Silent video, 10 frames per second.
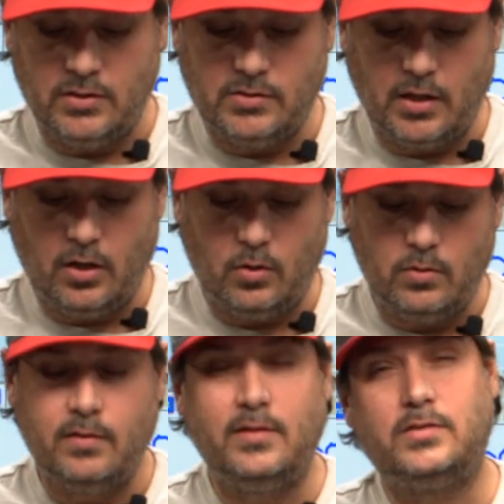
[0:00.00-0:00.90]

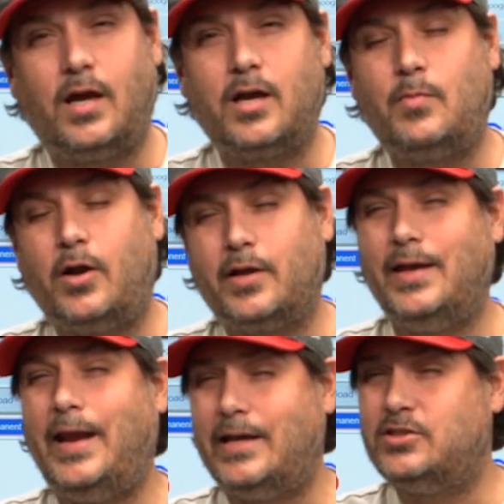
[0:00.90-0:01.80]
So the stock
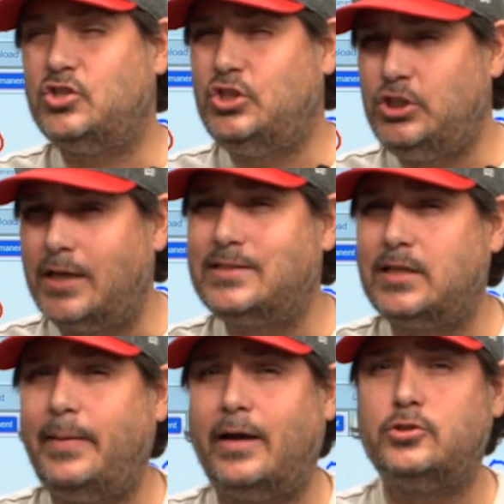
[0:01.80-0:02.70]
market has just
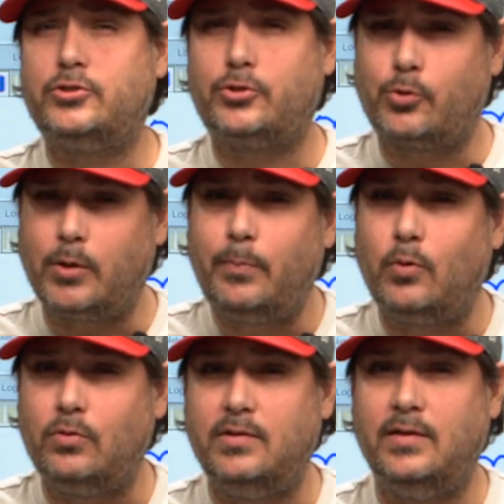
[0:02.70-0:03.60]
about
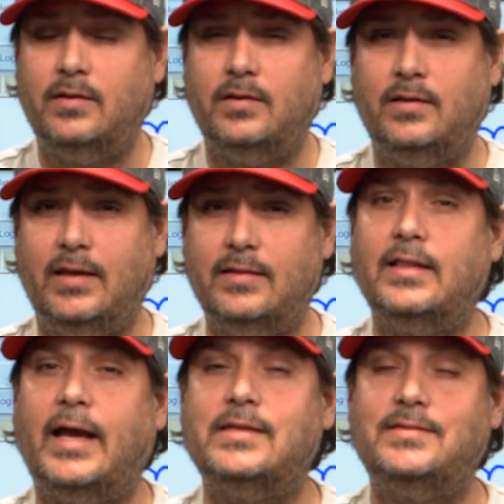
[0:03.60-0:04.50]
tripled in the
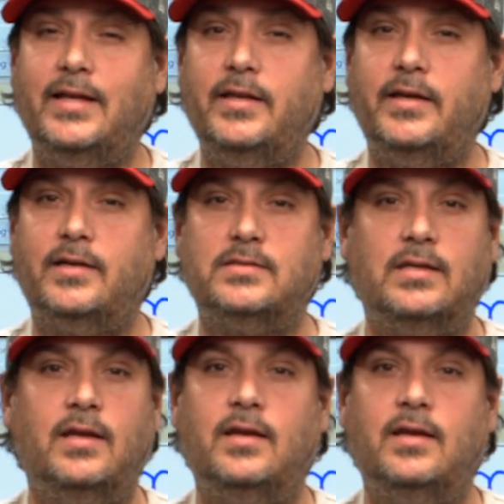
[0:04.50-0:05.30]
last 10 years.